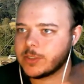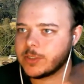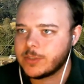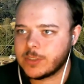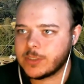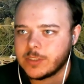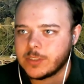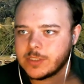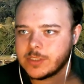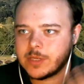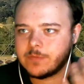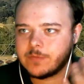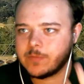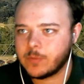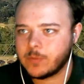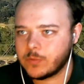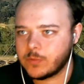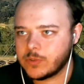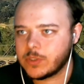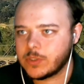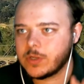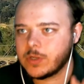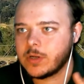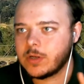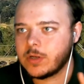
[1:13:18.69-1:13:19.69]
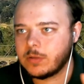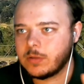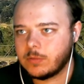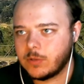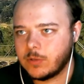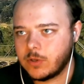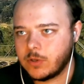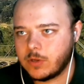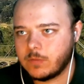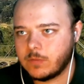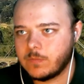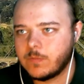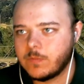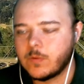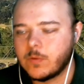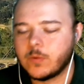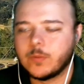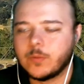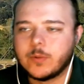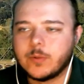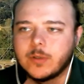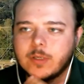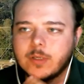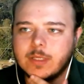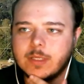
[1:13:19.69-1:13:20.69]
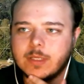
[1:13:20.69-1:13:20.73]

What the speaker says: since I focused on looking forward,